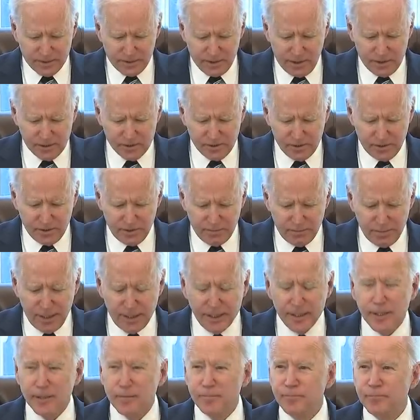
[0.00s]
discussed and
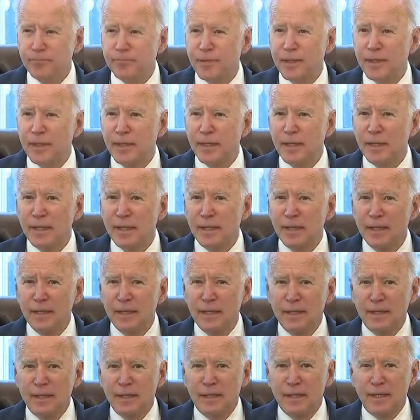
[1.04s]
debated,
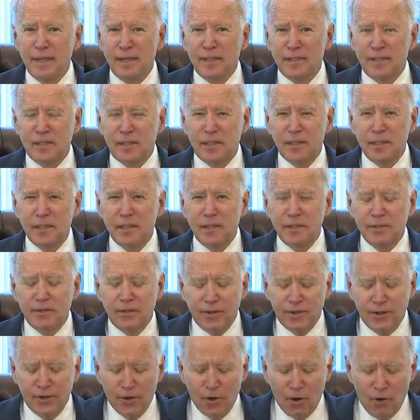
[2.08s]
it's clear
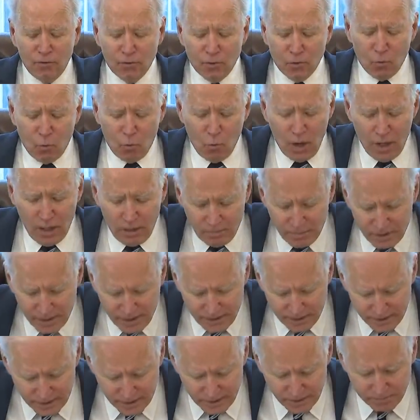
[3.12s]
that an
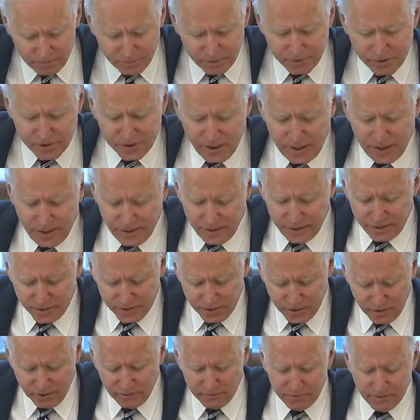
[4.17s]
overwhelming uh,
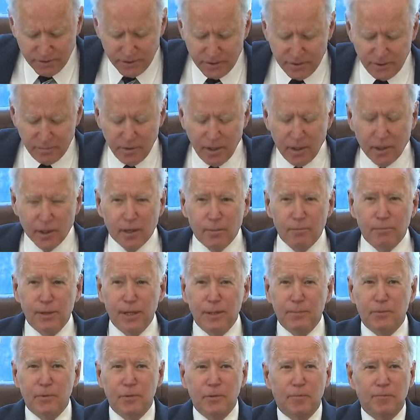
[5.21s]
percentage of uh, the American
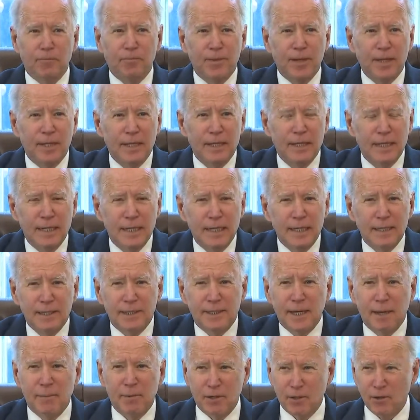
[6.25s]
people,
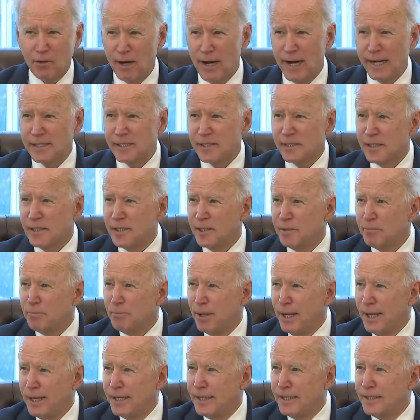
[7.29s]
Democrats,
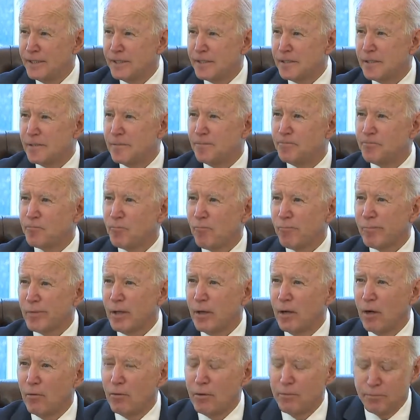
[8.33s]
independents,
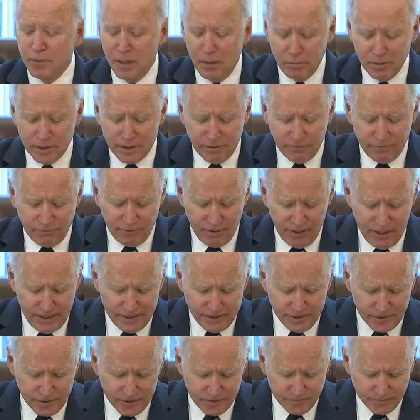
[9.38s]
our Republican
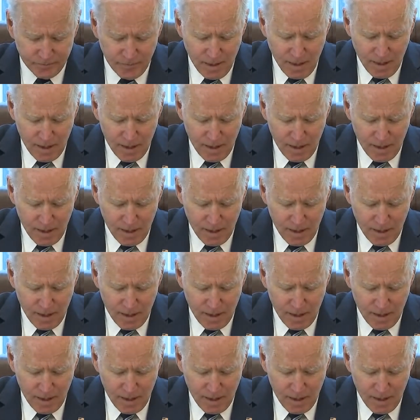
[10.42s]
friends